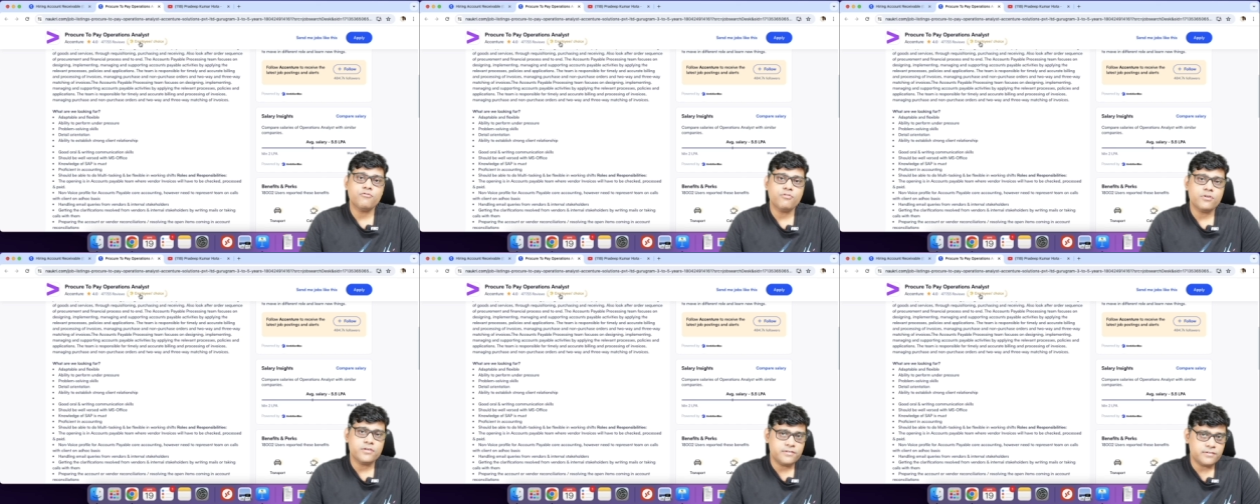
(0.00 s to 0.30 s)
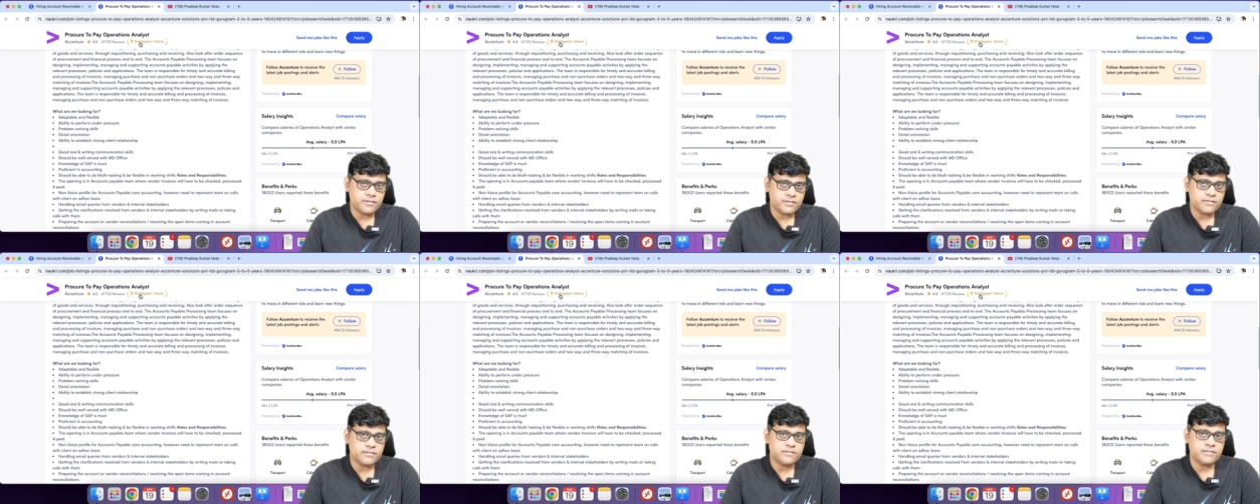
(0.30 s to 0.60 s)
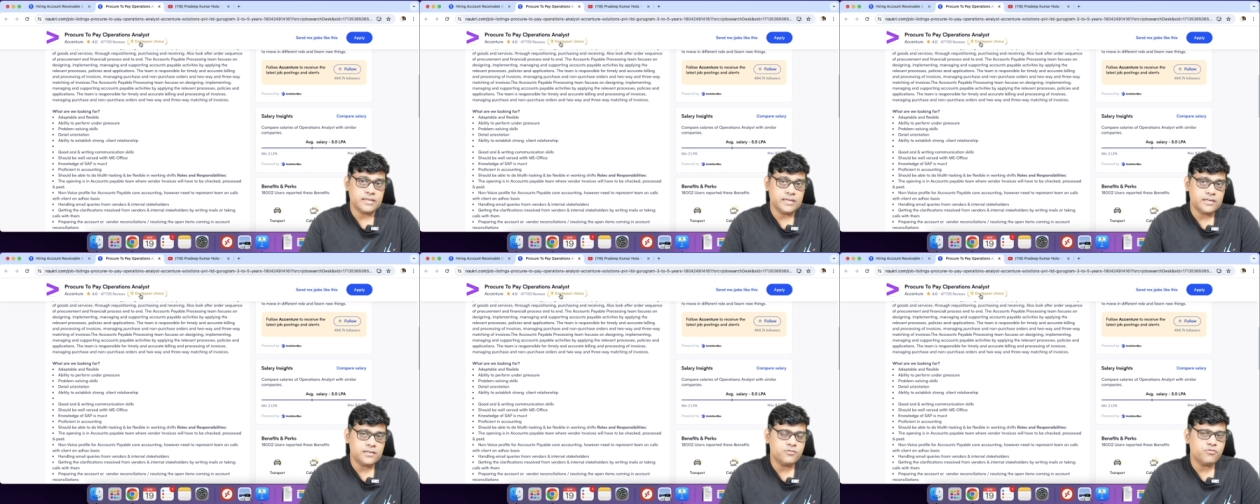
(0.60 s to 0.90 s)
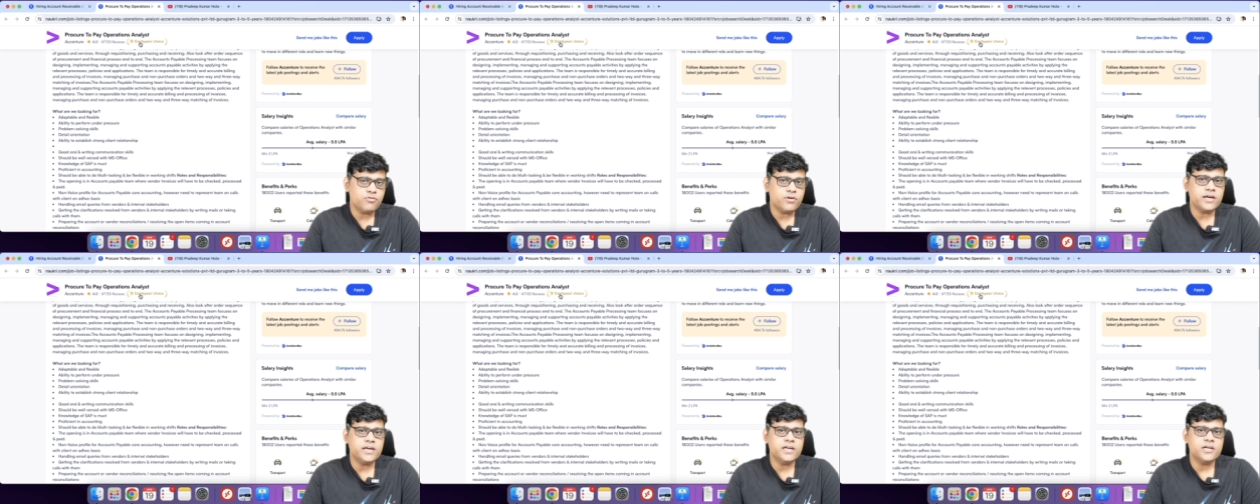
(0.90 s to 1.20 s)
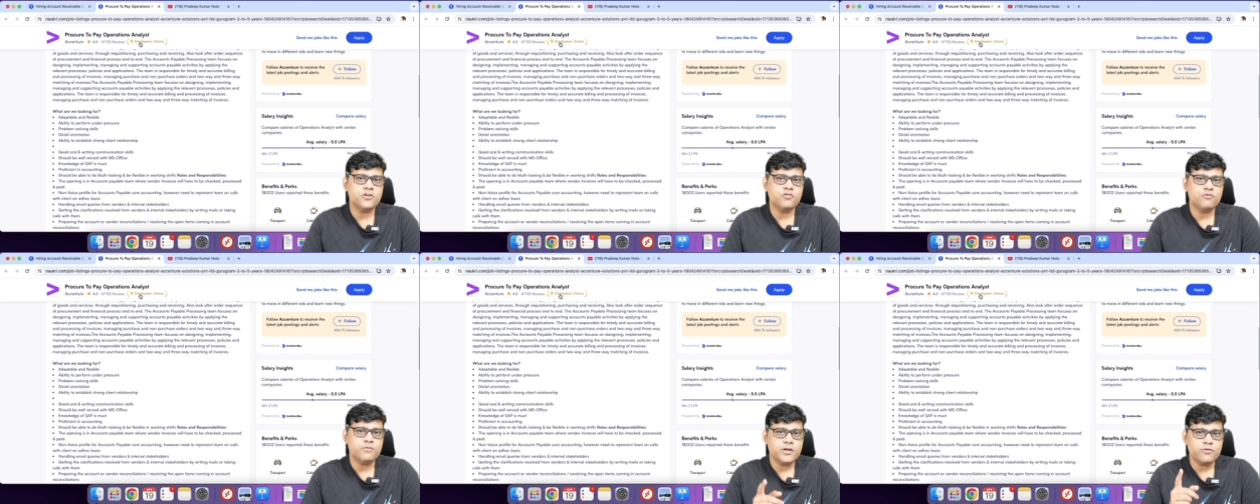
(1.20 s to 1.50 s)
questions in your
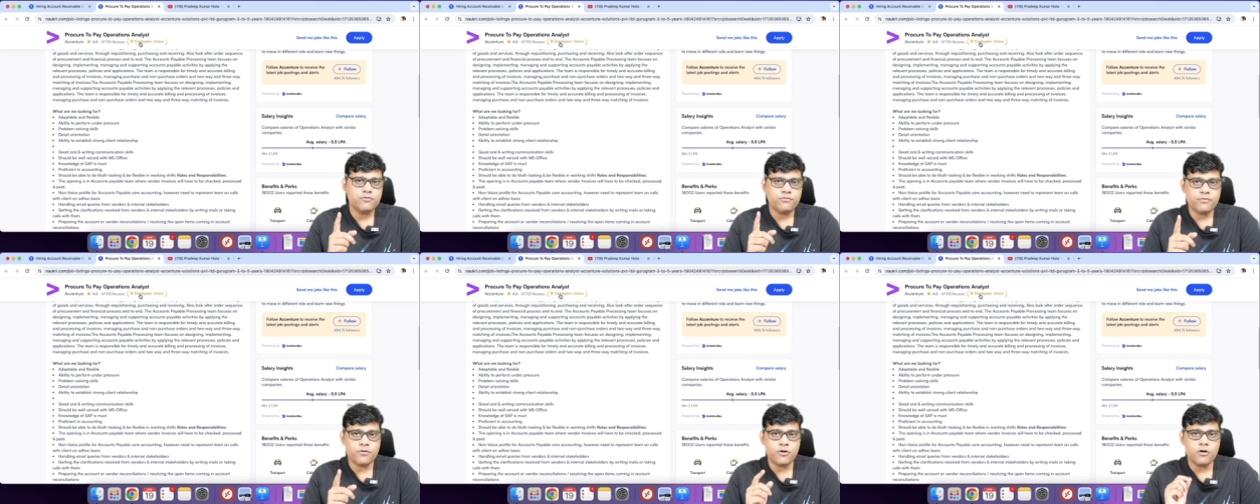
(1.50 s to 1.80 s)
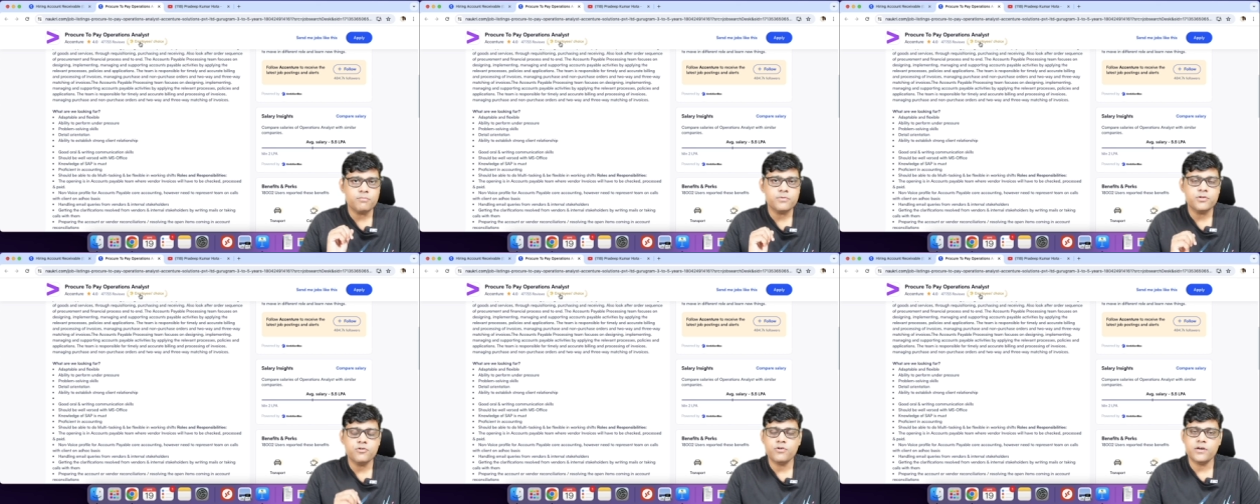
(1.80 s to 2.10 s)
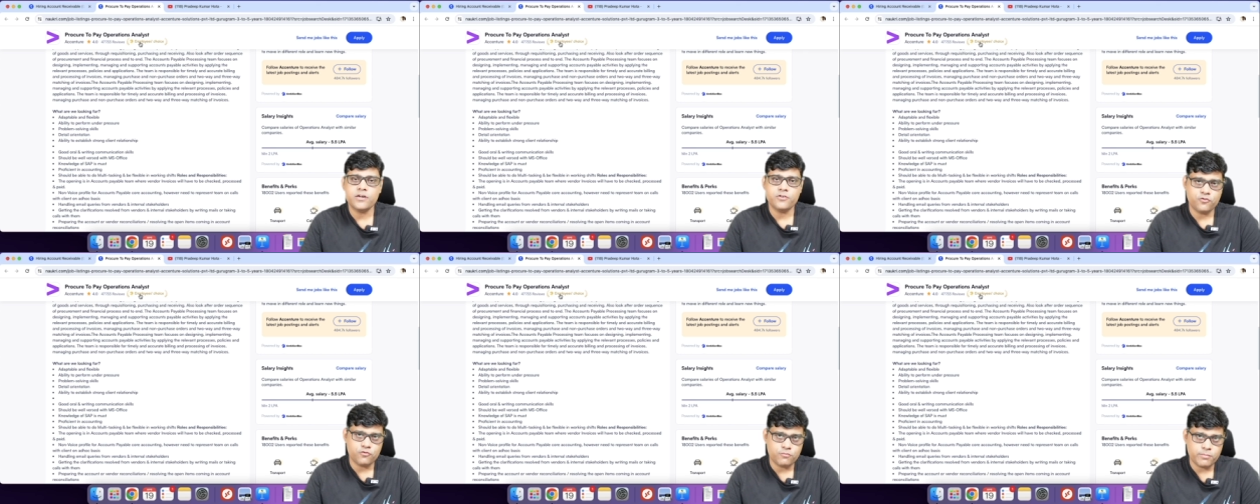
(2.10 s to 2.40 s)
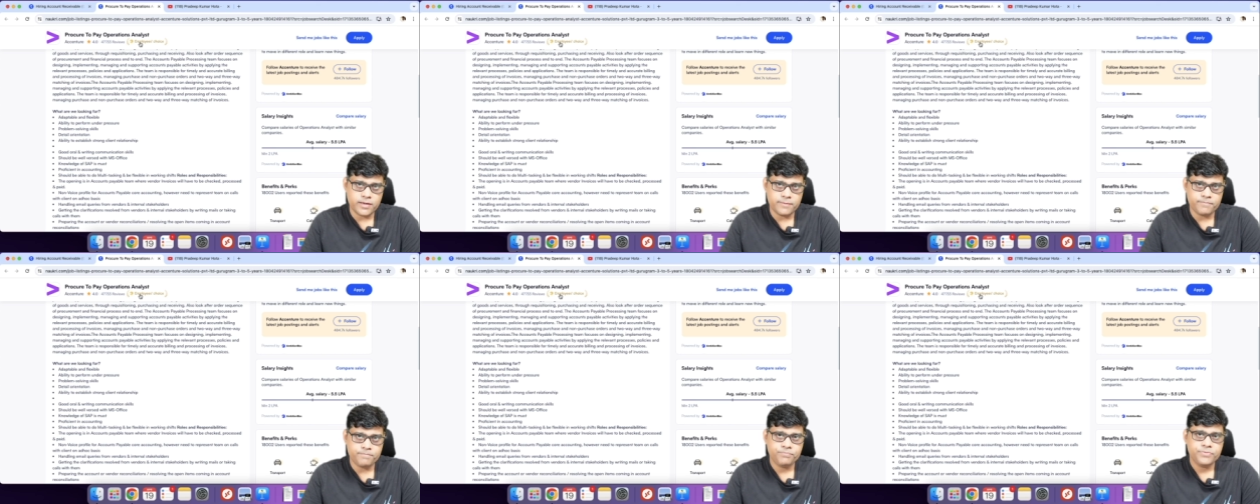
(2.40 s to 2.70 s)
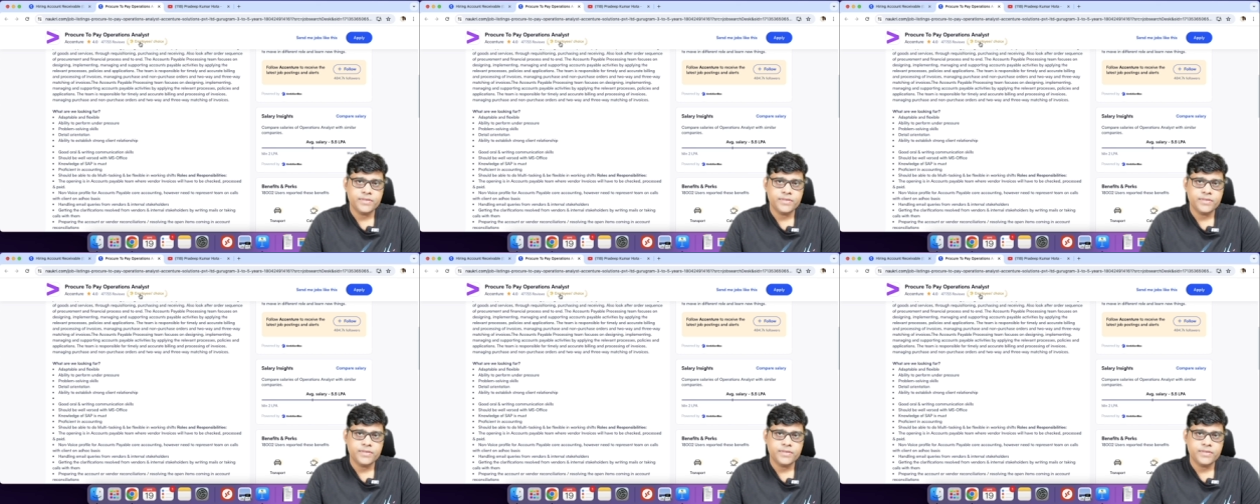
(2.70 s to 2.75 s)
interview from your resume